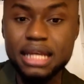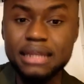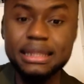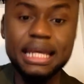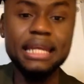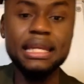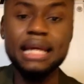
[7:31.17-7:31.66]

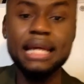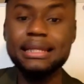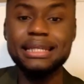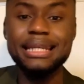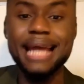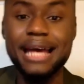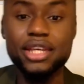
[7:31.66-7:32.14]
They did not
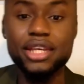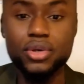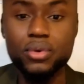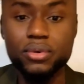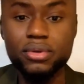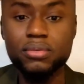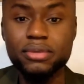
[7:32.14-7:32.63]
deny
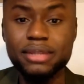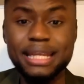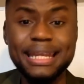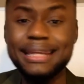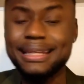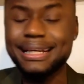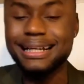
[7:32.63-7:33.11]
you. They
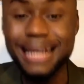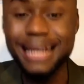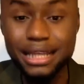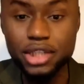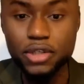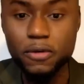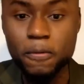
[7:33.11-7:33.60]
didn't
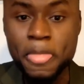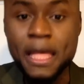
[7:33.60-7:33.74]
decline you.